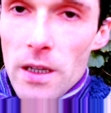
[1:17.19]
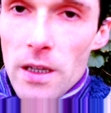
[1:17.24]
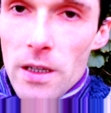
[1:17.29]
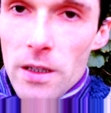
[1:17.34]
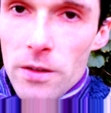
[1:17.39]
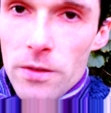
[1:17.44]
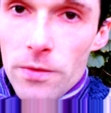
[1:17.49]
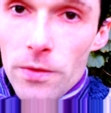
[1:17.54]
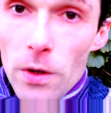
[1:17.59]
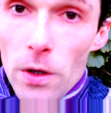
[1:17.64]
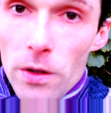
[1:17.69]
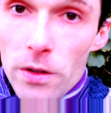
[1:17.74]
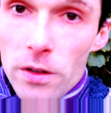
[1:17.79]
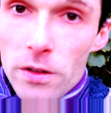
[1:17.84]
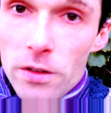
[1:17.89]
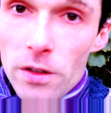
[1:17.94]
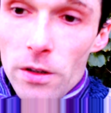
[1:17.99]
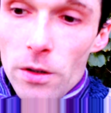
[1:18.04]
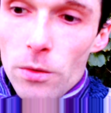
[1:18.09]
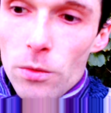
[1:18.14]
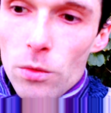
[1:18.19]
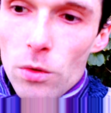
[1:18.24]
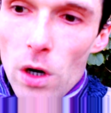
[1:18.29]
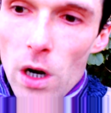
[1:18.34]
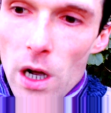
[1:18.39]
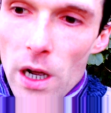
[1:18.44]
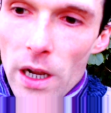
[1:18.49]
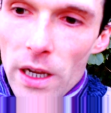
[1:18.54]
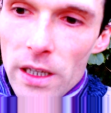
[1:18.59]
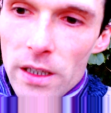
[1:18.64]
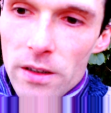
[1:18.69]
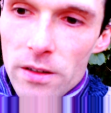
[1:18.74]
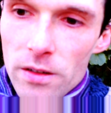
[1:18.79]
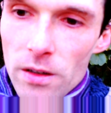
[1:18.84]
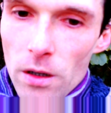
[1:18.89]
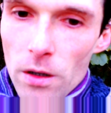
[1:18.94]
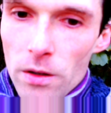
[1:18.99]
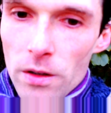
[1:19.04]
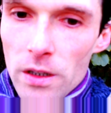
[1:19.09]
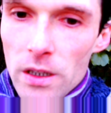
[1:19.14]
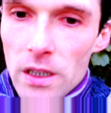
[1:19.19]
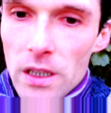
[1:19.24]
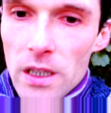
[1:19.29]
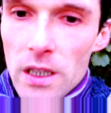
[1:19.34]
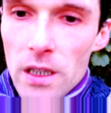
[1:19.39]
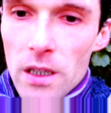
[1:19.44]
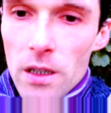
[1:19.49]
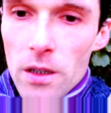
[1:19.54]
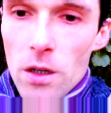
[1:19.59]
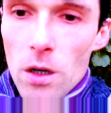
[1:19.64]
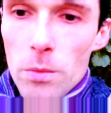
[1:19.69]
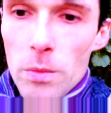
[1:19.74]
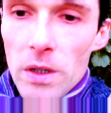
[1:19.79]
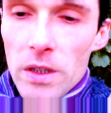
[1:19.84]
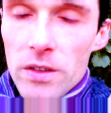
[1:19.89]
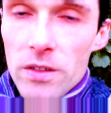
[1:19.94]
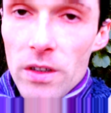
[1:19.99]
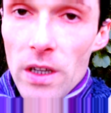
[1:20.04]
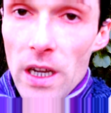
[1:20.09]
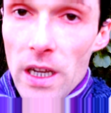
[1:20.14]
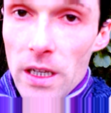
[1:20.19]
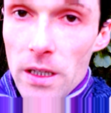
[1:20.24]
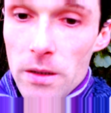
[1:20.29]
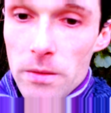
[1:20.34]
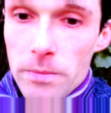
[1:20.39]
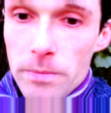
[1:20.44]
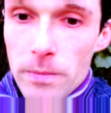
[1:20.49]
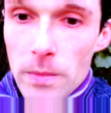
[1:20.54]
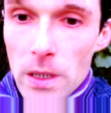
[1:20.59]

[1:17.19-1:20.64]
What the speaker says: is further to the right on the economic scale,